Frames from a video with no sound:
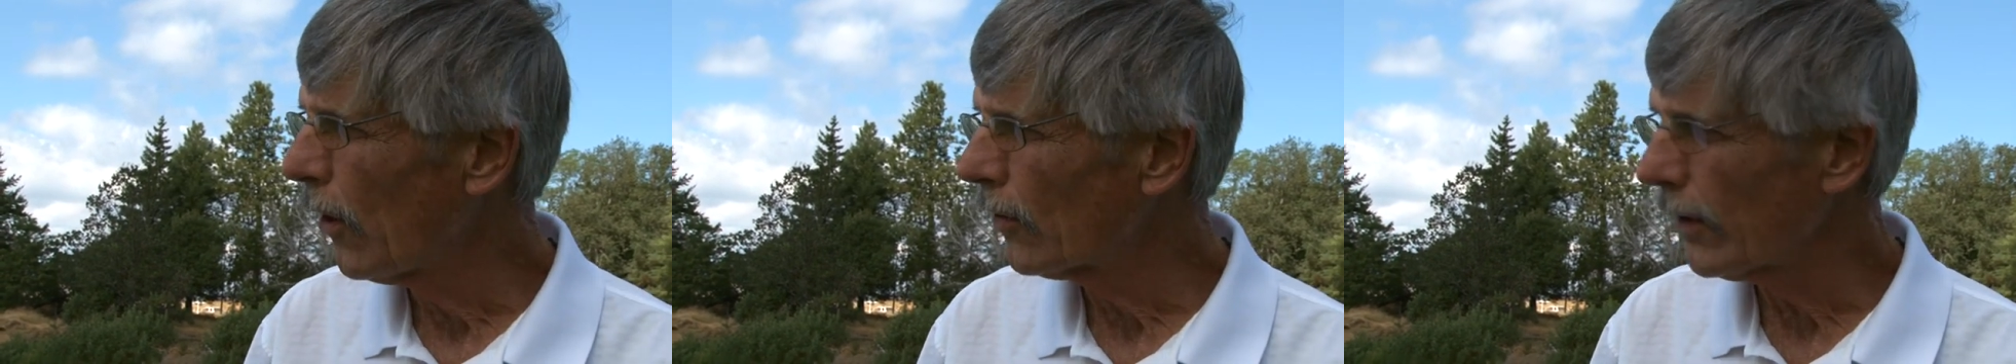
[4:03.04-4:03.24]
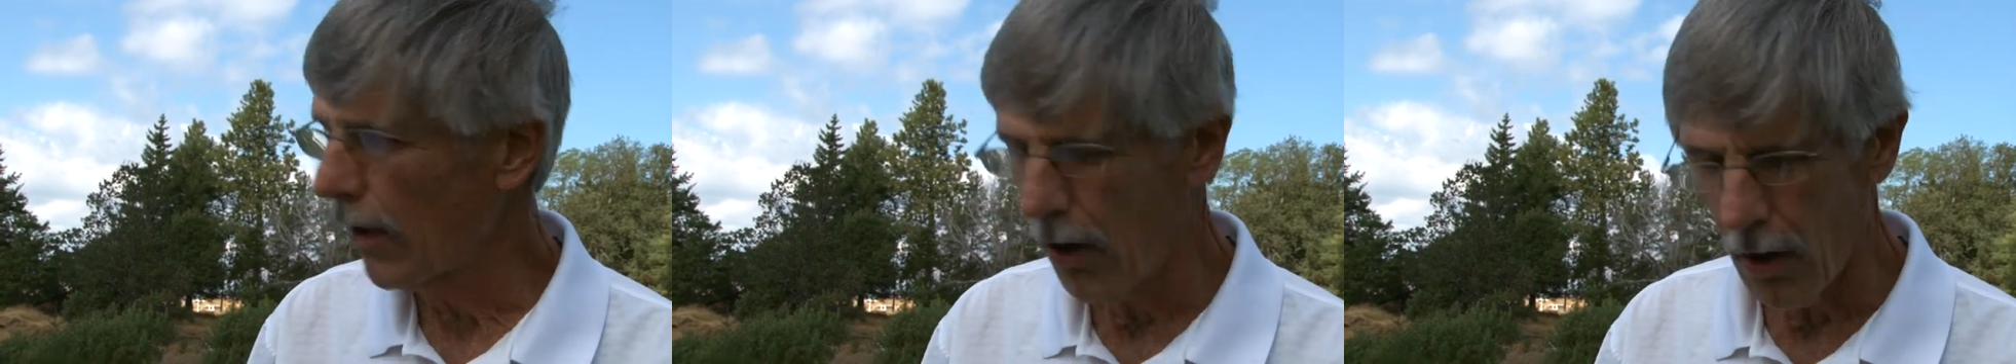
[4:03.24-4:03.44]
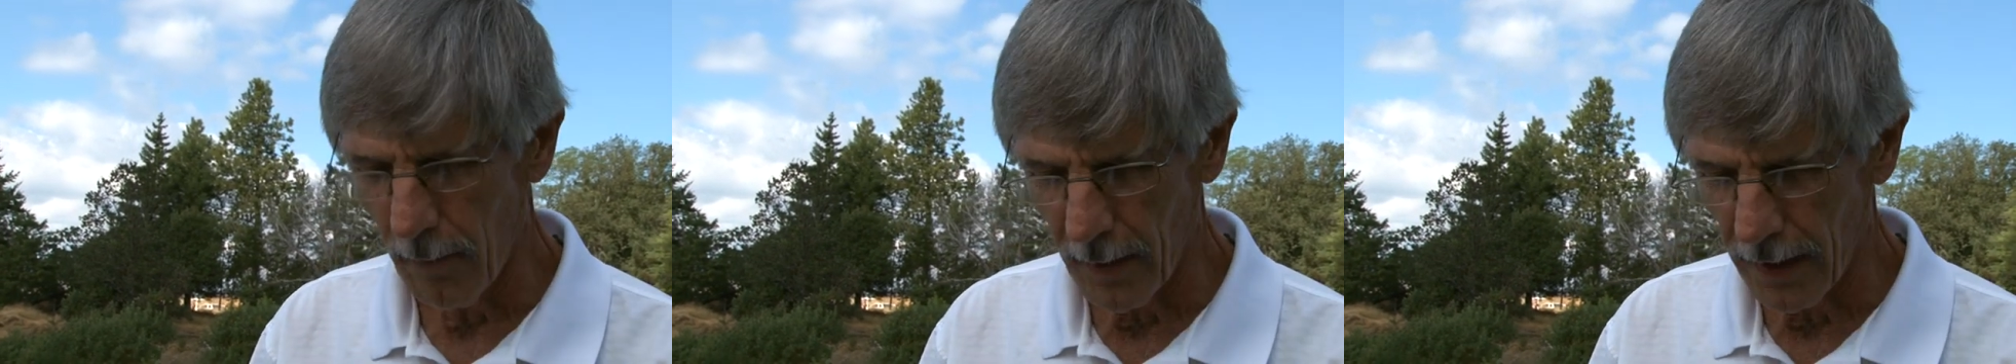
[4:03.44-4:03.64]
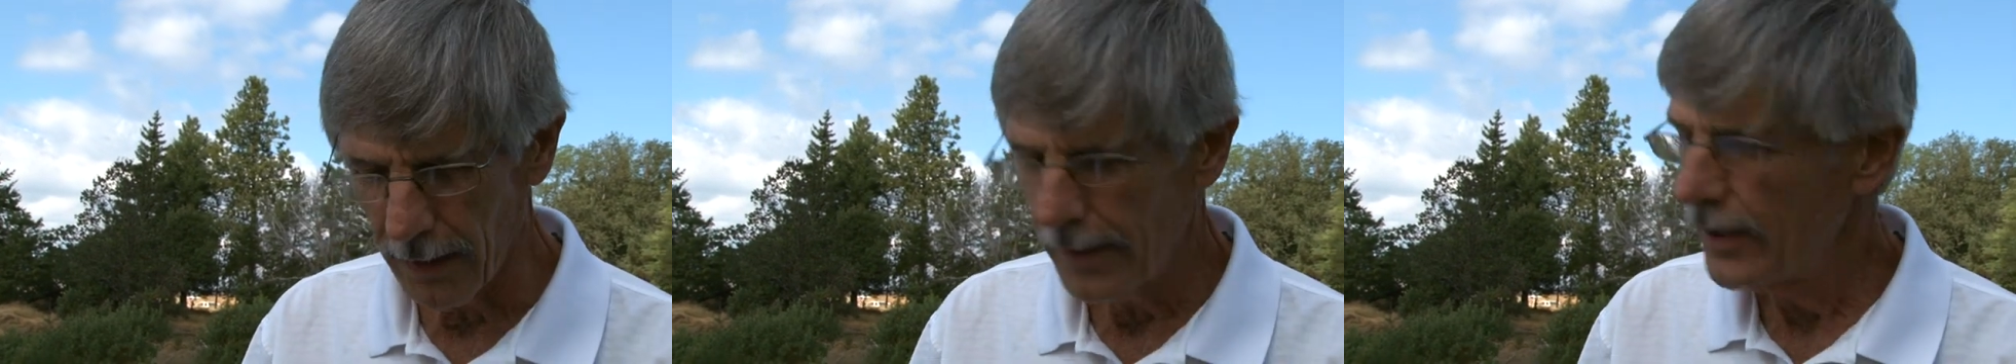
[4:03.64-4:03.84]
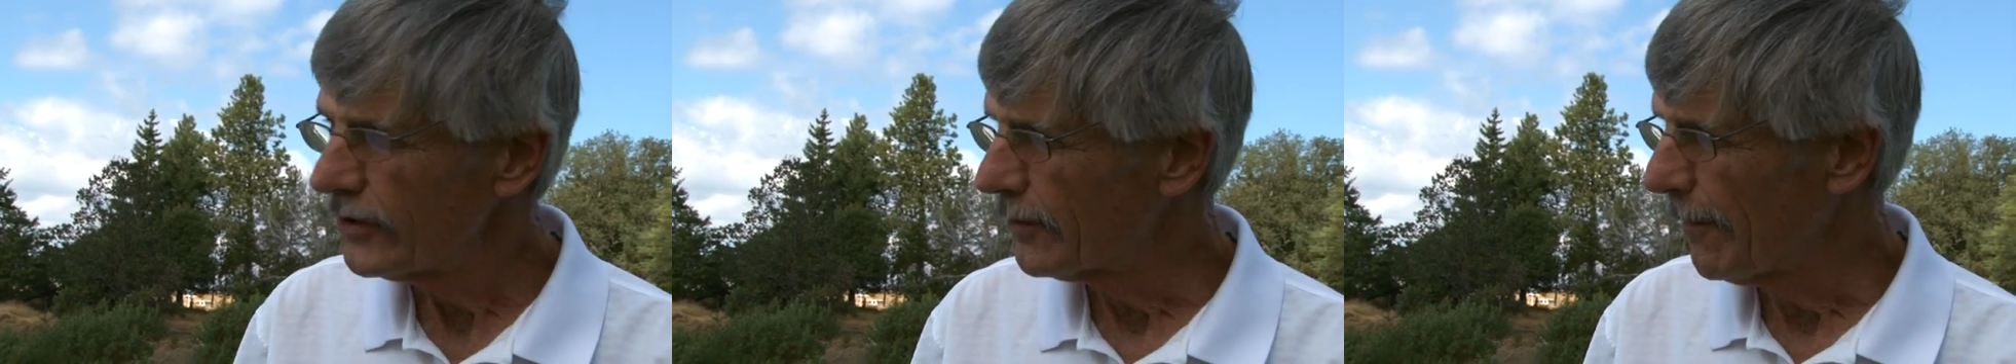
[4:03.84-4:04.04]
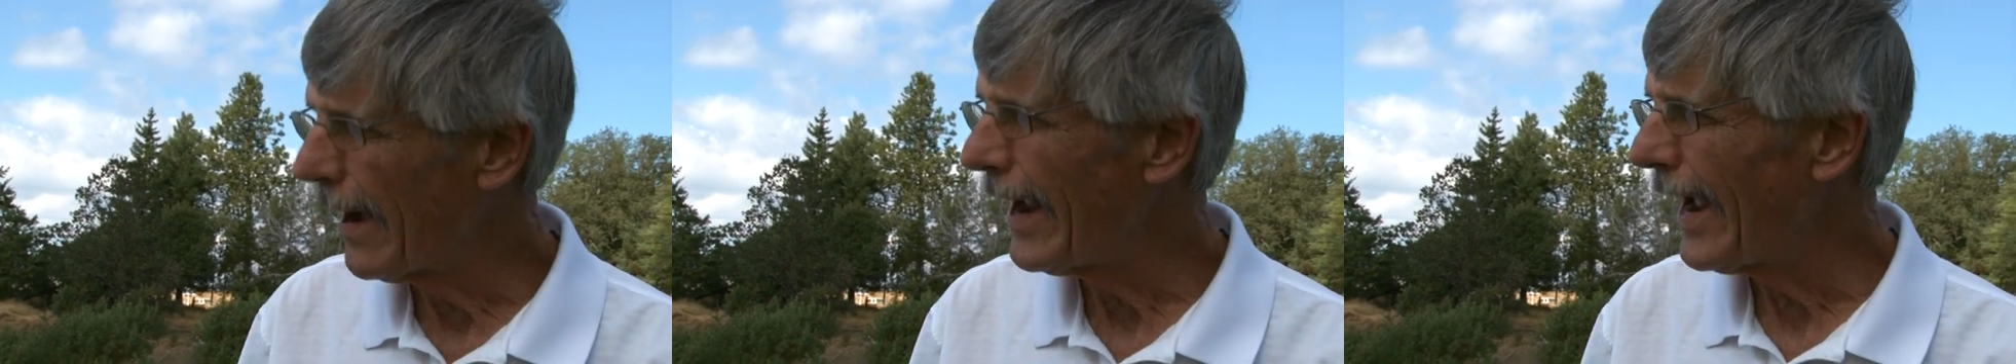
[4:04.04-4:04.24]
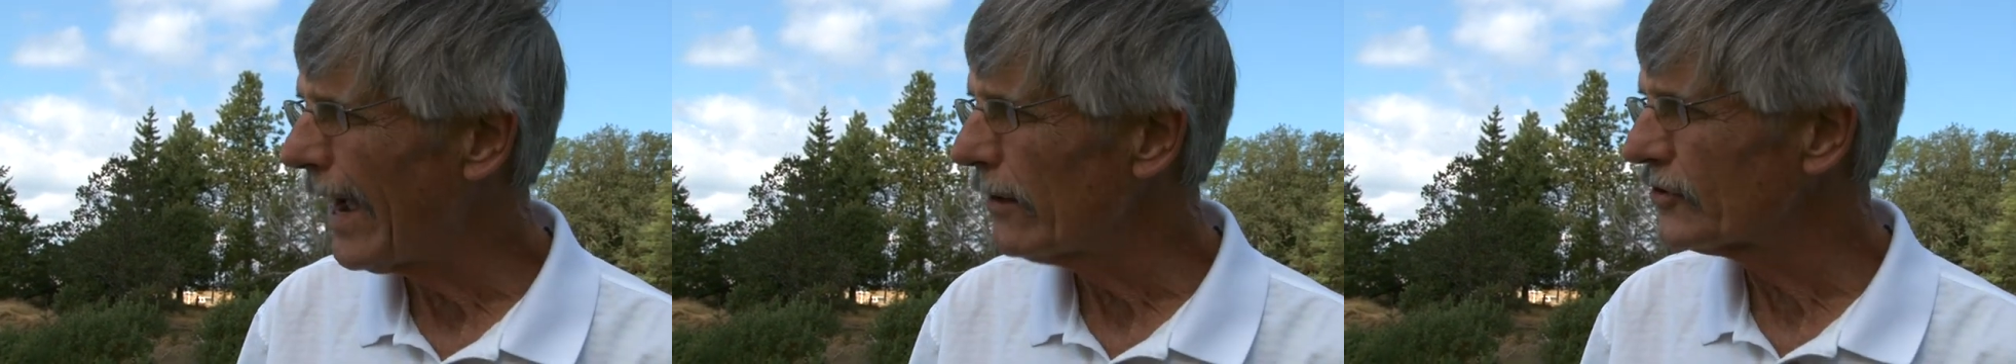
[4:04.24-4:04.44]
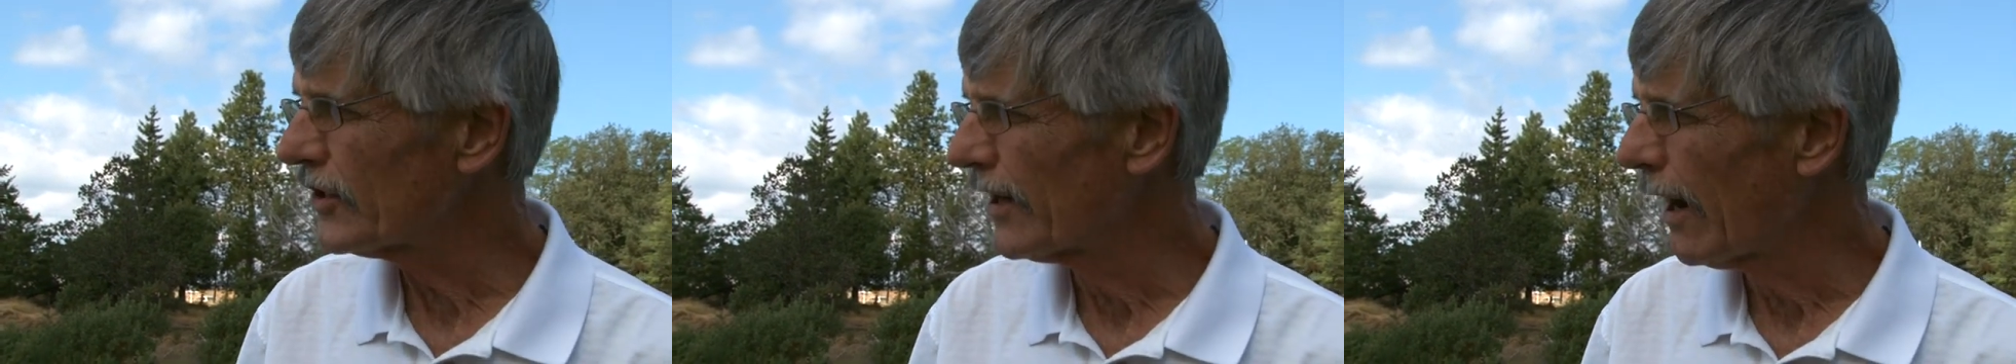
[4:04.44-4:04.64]
Oklahoma to my
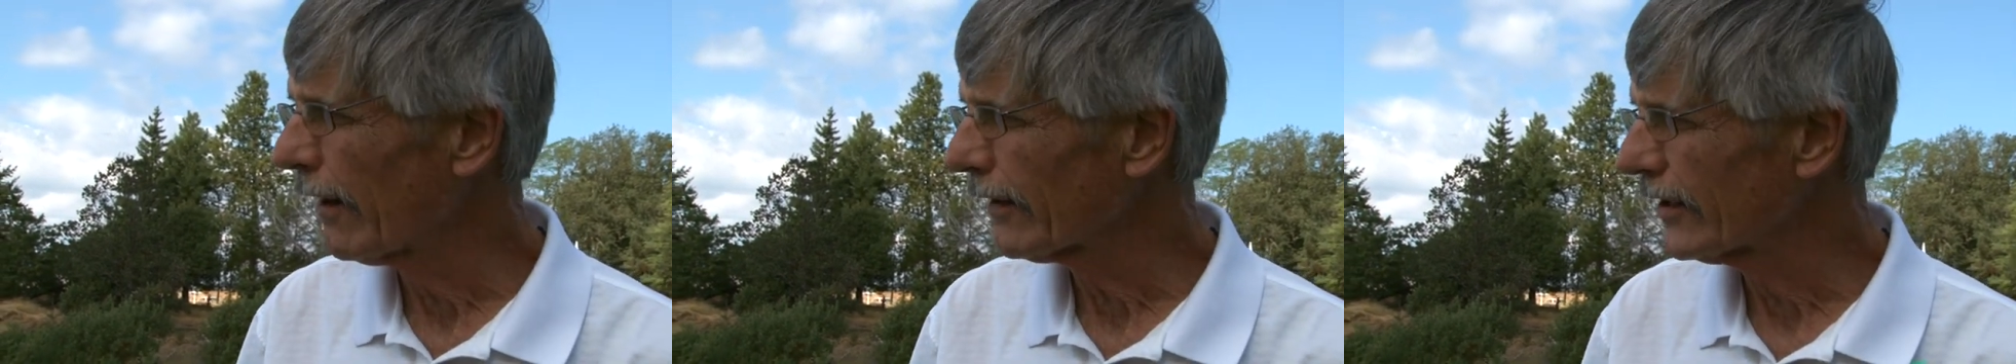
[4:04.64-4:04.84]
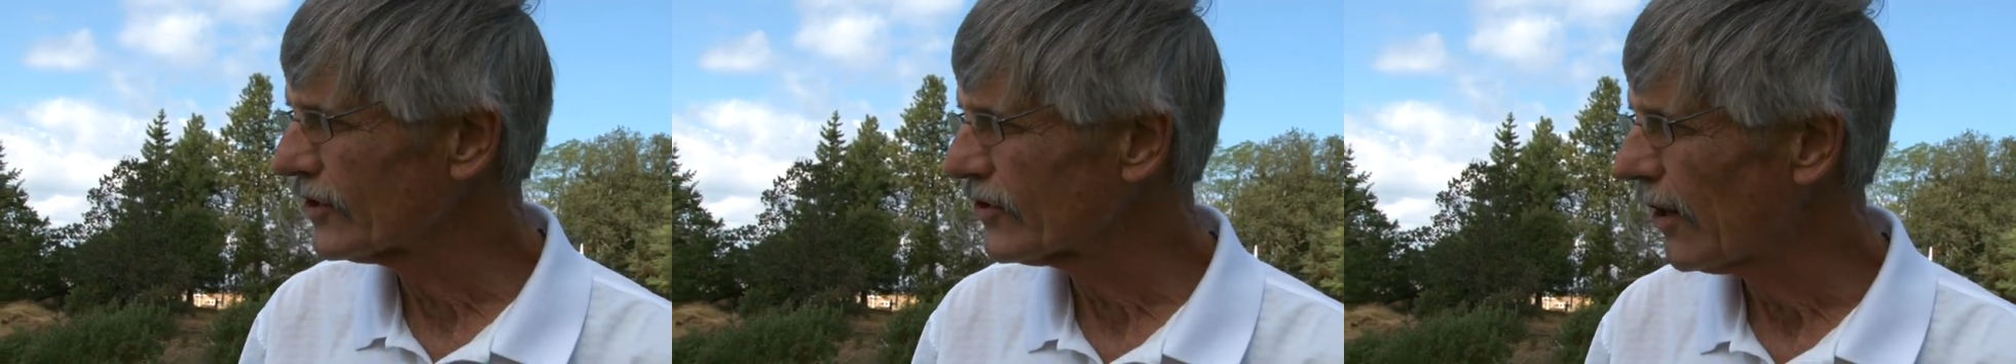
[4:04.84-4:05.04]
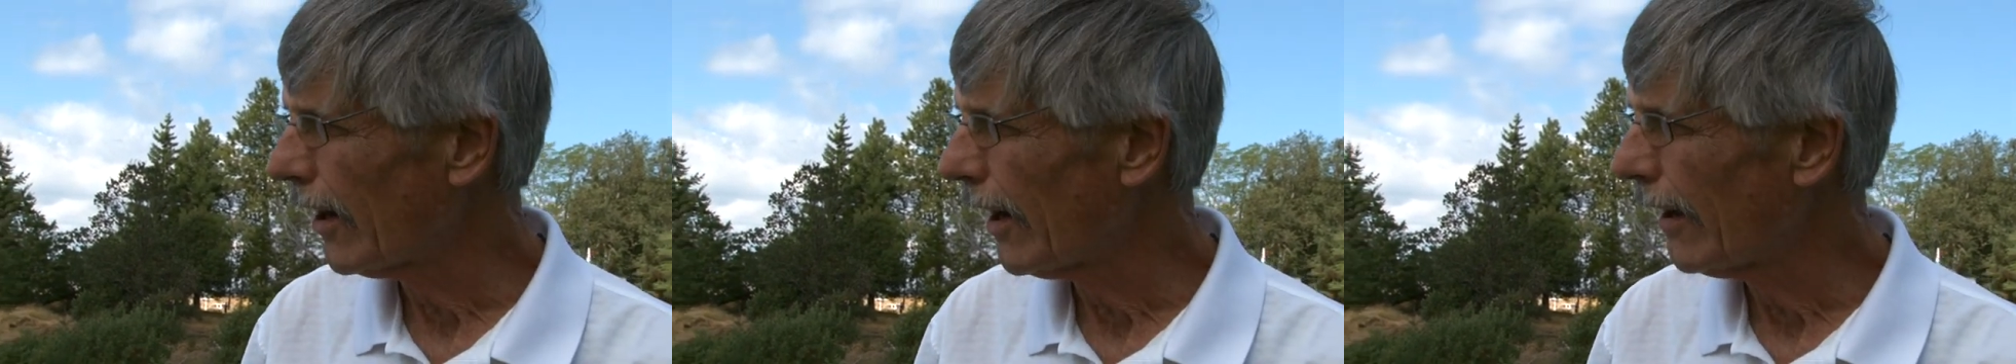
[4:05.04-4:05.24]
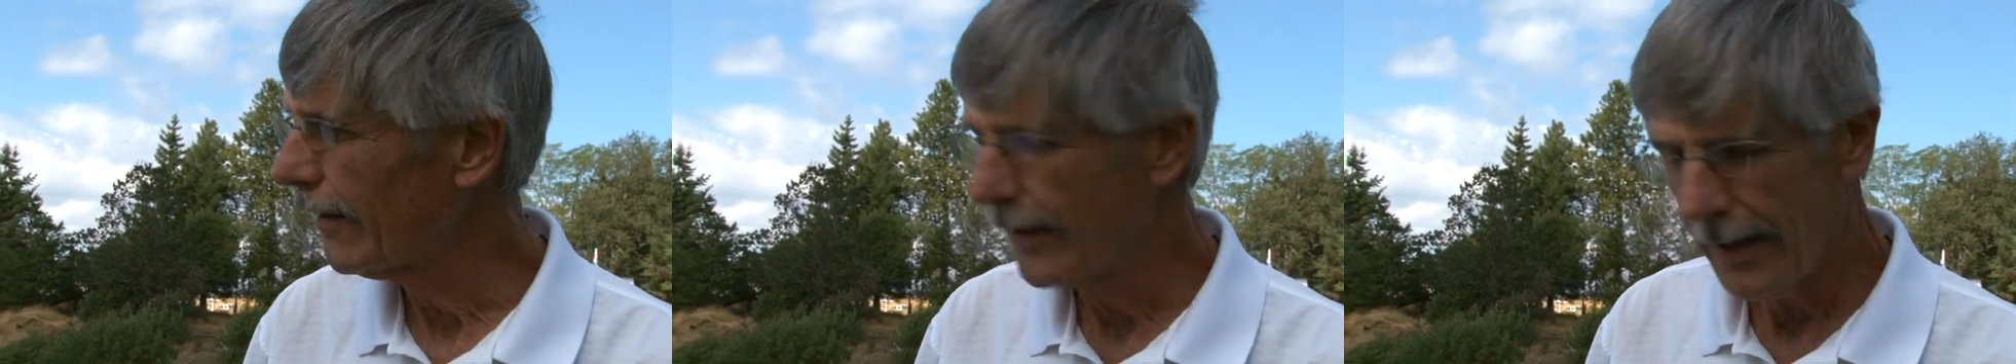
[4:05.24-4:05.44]
house in Arkansas.